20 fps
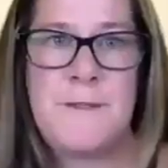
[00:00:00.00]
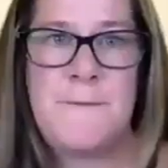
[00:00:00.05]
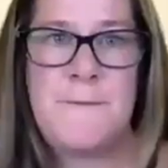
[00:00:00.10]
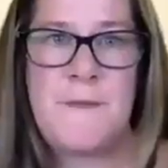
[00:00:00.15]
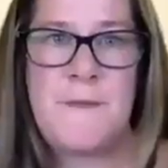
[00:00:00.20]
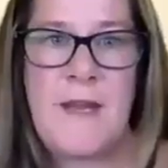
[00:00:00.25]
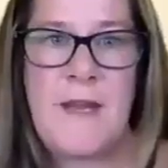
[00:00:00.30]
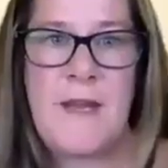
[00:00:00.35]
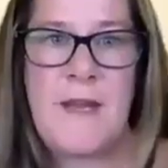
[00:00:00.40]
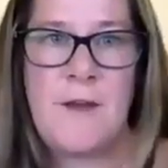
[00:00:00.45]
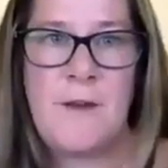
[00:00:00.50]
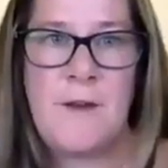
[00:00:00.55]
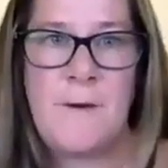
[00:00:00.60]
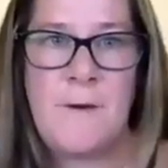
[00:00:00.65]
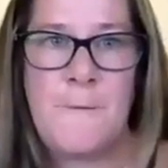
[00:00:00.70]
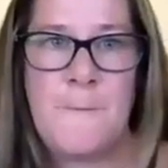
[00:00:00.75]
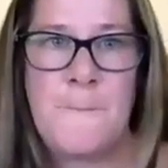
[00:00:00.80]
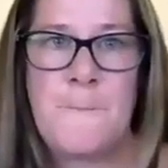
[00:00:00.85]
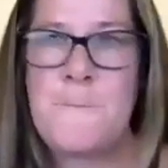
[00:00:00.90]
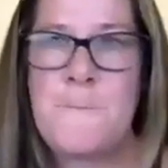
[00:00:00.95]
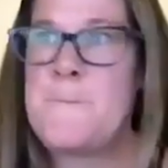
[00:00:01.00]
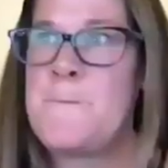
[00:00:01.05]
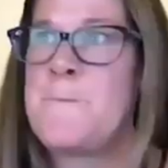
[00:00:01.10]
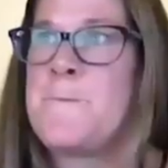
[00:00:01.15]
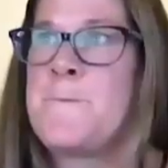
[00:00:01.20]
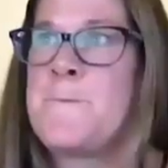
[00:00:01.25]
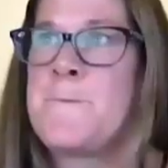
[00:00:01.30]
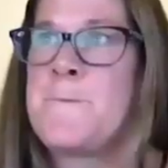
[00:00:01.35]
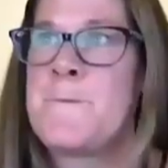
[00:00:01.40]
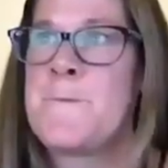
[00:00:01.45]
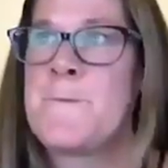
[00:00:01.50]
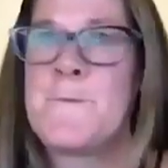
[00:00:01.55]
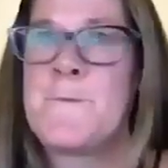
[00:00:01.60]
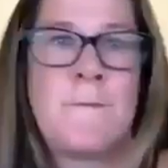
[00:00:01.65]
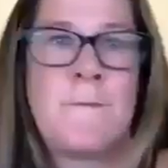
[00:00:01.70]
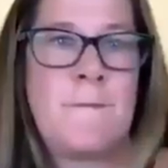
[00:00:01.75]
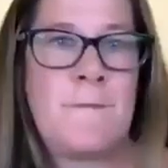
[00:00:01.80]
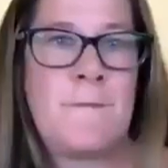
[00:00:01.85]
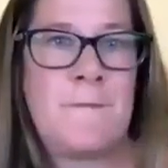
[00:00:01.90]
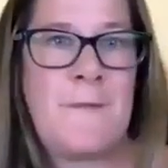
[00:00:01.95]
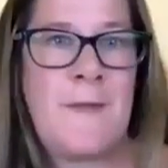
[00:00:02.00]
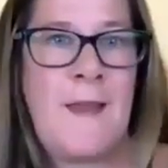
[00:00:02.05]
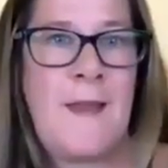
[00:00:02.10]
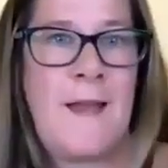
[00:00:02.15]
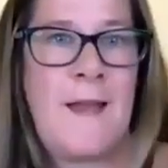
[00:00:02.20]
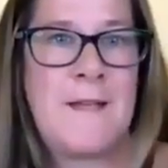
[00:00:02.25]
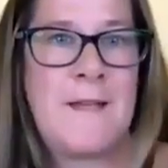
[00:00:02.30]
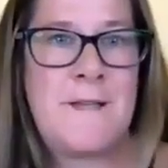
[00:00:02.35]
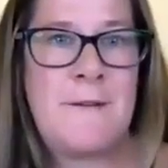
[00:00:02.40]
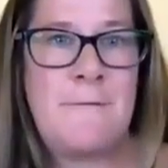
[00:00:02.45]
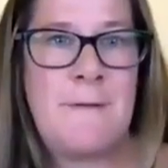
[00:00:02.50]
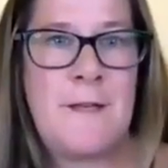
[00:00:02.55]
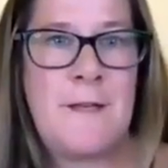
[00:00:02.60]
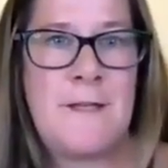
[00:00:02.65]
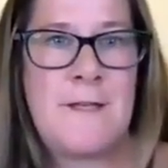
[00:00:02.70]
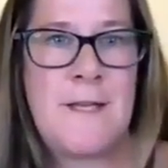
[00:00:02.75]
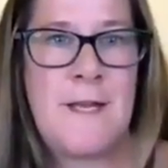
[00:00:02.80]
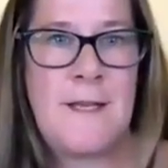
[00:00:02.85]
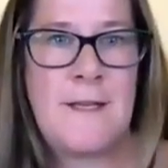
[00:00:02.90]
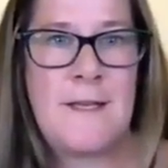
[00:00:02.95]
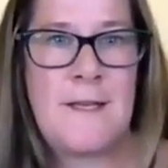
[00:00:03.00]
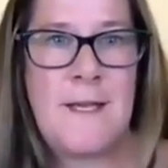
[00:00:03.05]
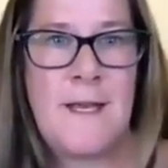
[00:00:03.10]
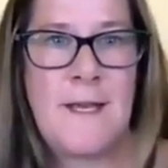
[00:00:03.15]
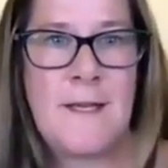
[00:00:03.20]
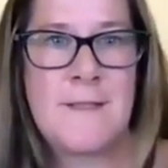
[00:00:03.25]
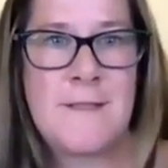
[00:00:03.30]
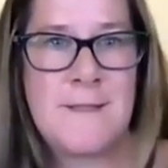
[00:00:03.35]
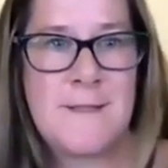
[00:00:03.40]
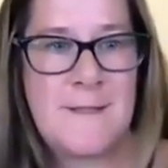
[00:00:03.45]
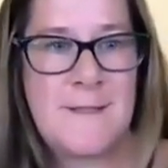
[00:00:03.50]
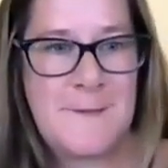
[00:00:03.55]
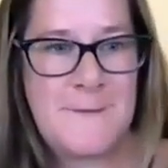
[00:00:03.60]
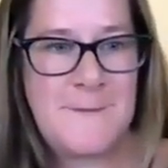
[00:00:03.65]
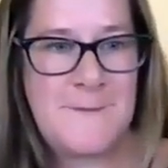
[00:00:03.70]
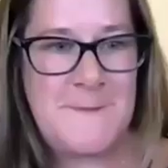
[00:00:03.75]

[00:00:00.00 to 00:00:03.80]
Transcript: Thank you. Cassie, you want to take the next?